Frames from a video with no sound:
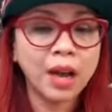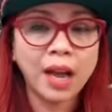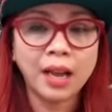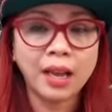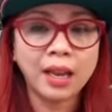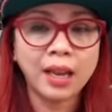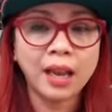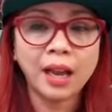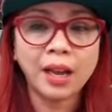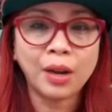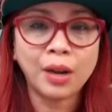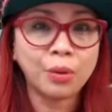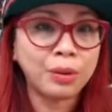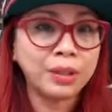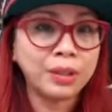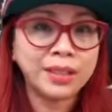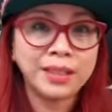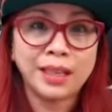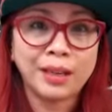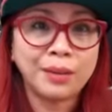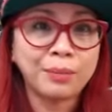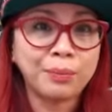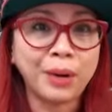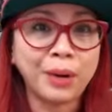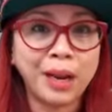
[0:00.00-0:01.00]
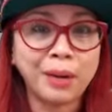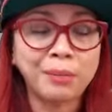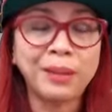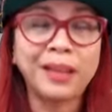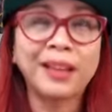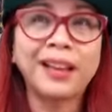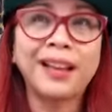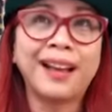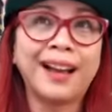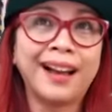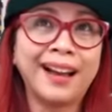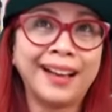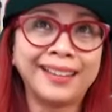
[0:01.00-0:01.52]
i i always like pray i'm oh
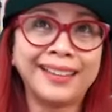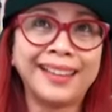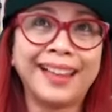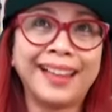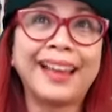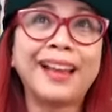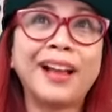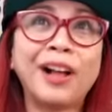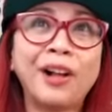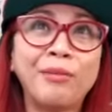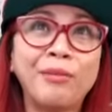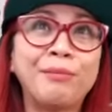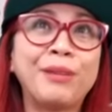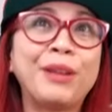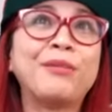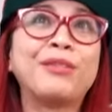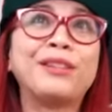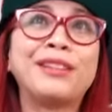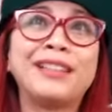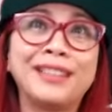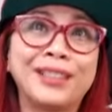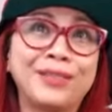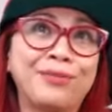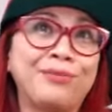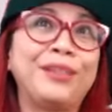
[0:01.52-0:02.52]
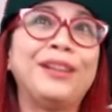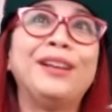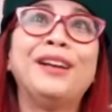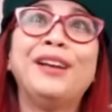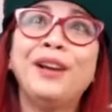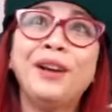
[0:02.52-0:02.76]
like god like help me with this